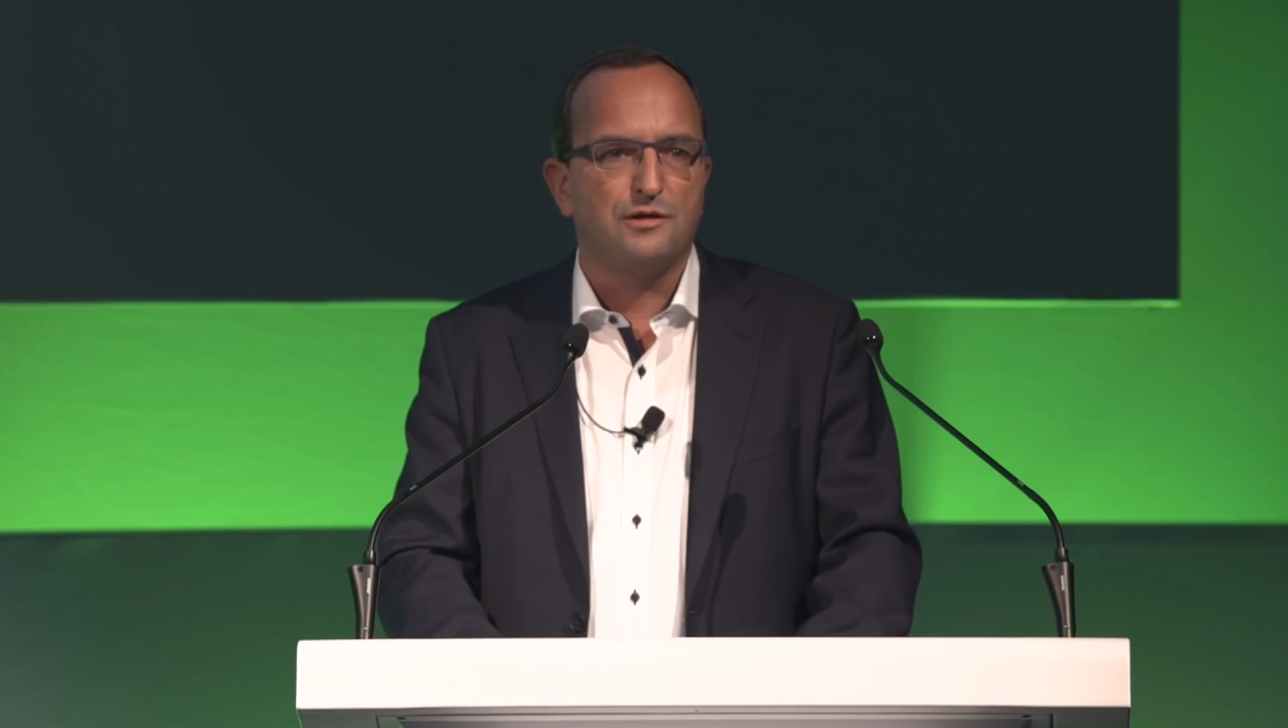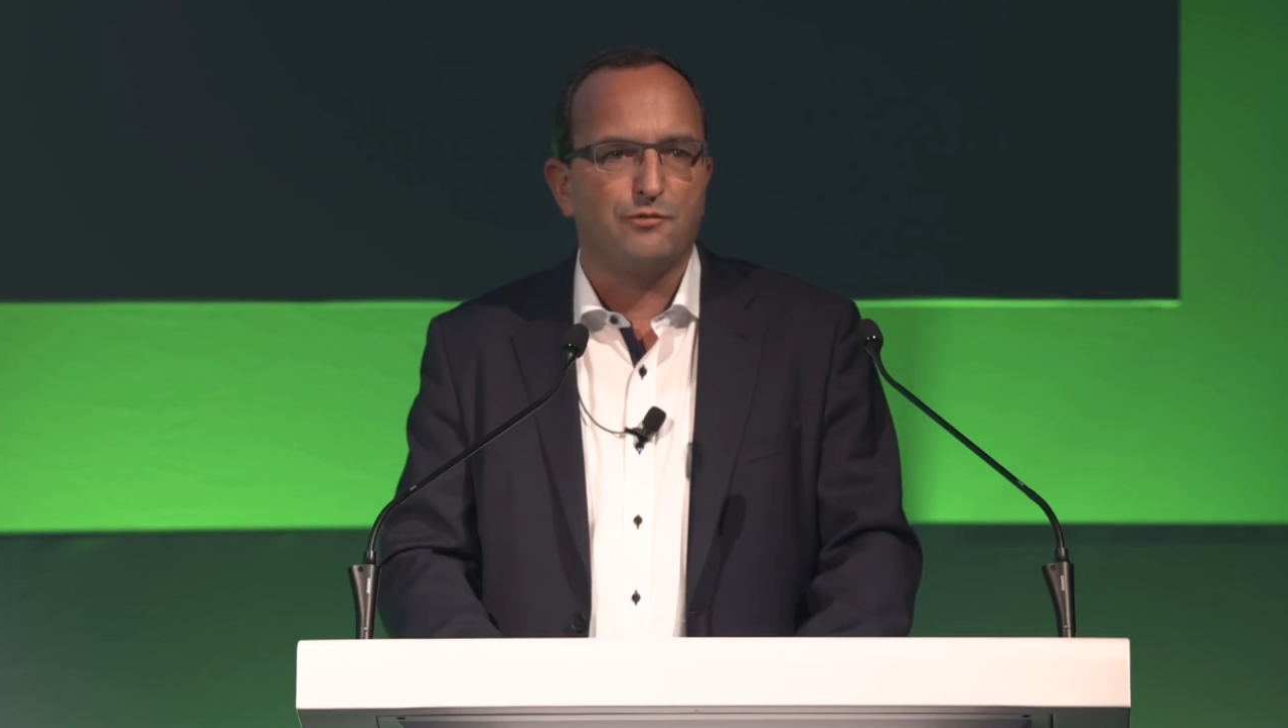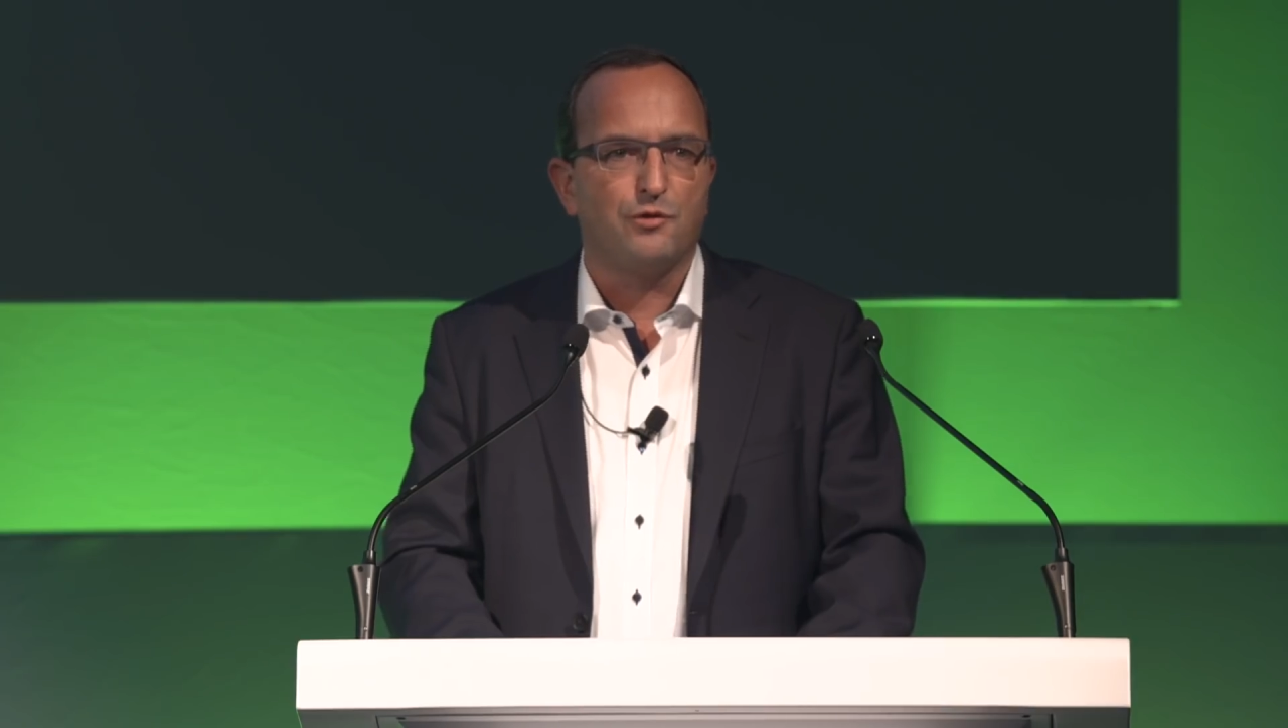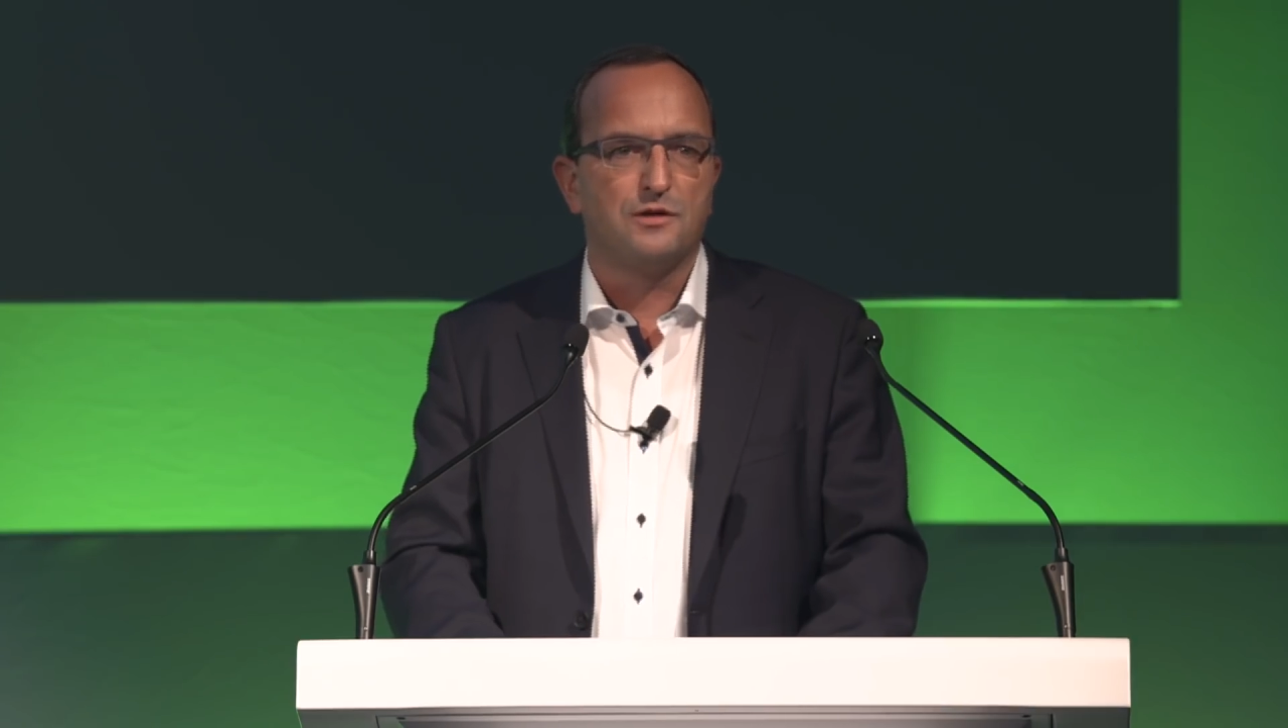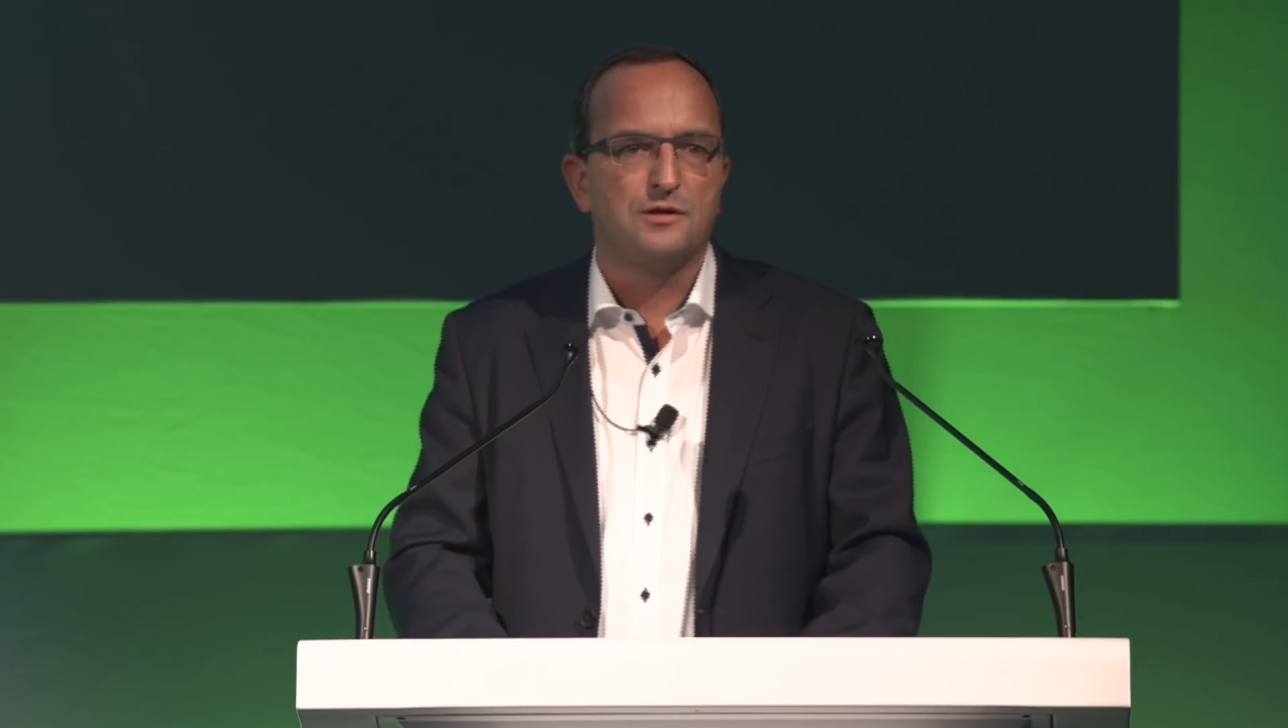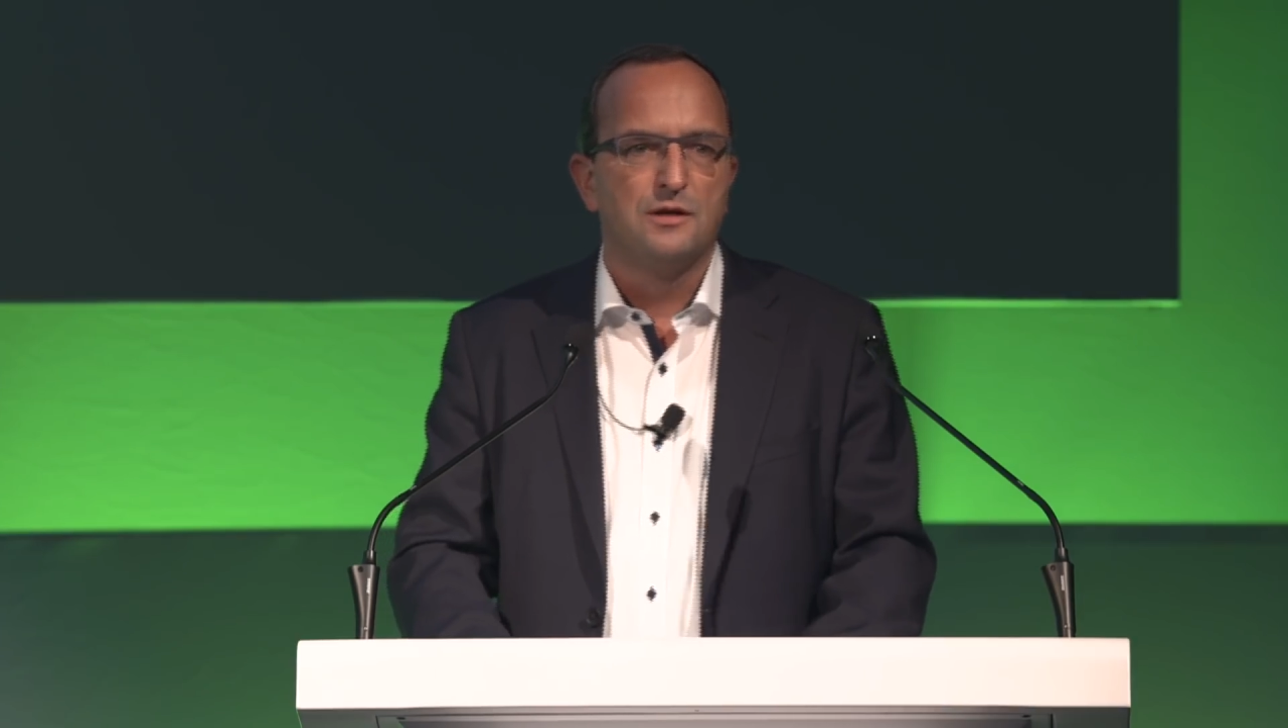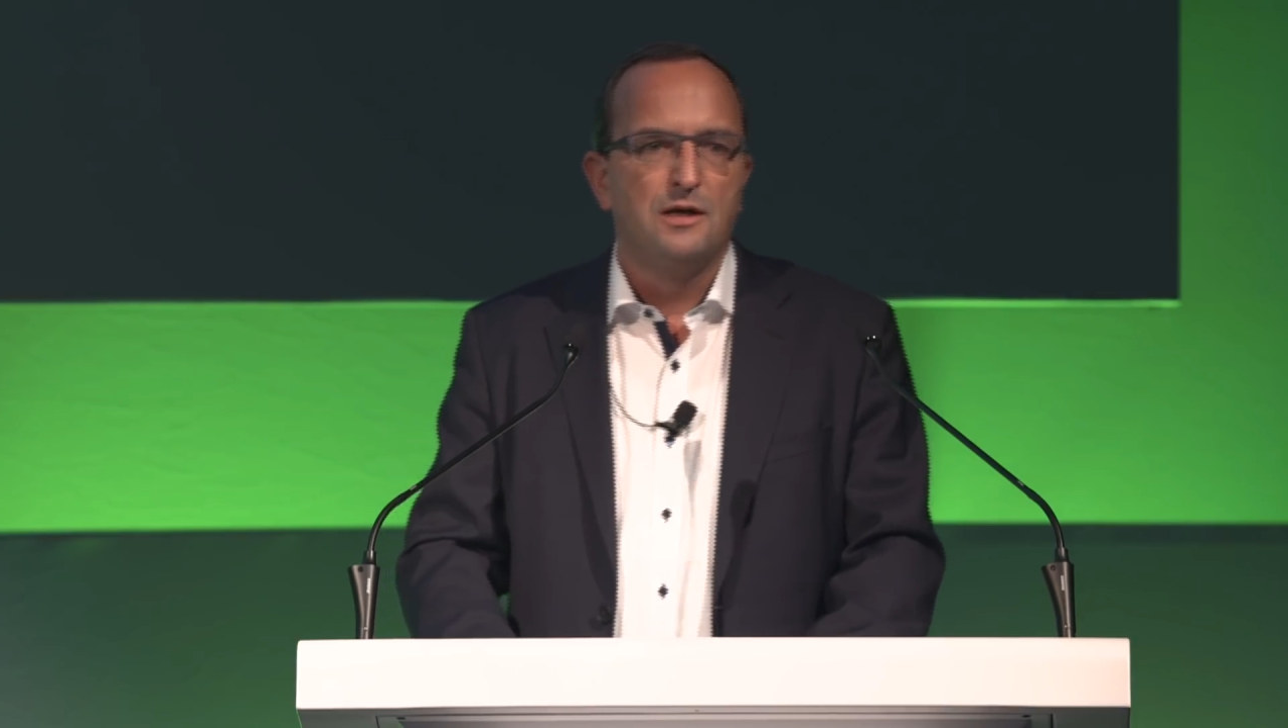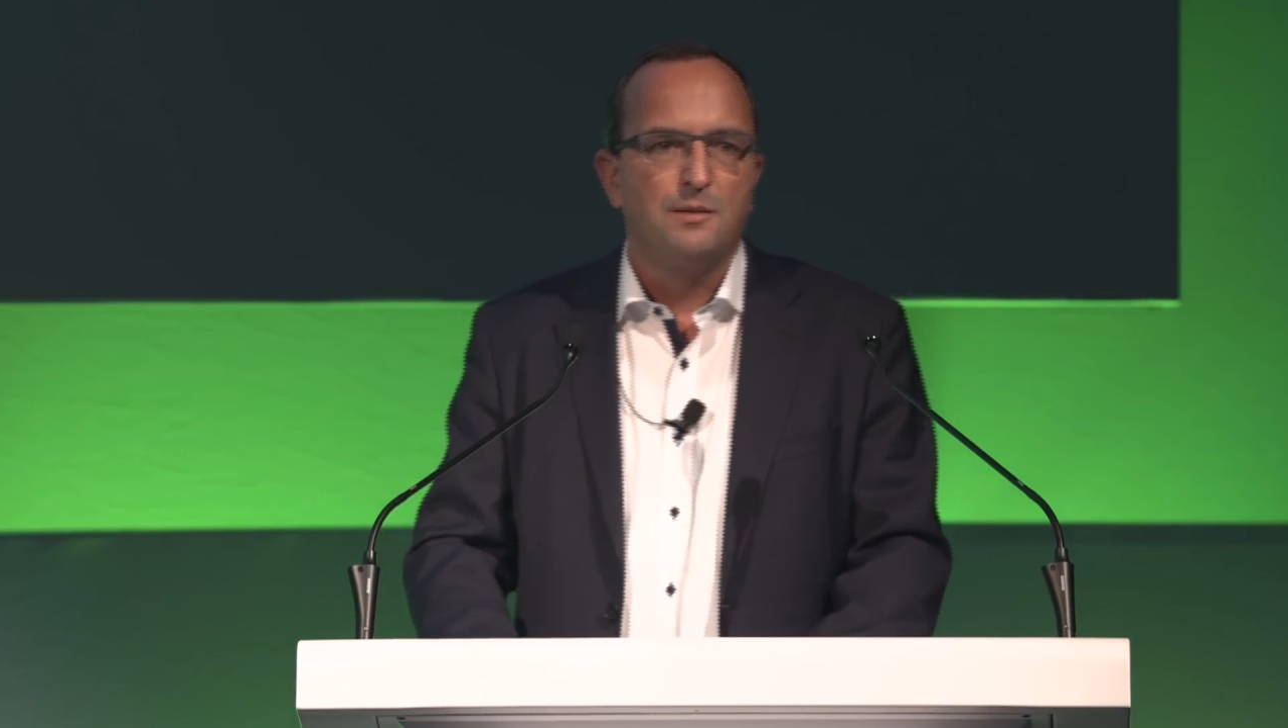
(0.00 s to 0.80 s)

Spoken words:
different